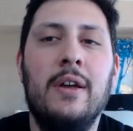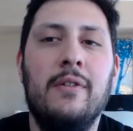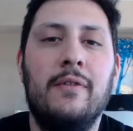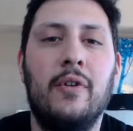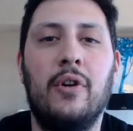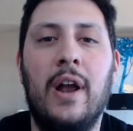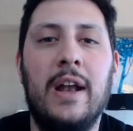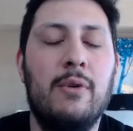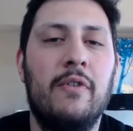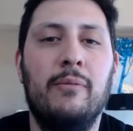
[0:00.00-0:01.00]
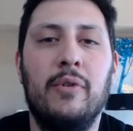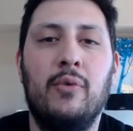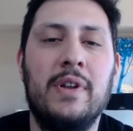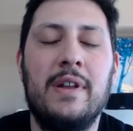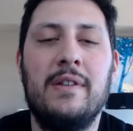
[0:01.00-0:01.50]
for anywhere from
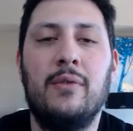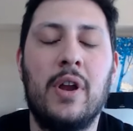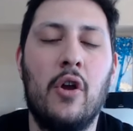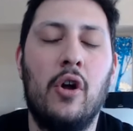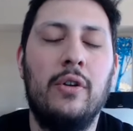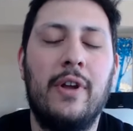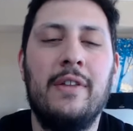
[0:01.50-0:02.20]
between $10 to $20.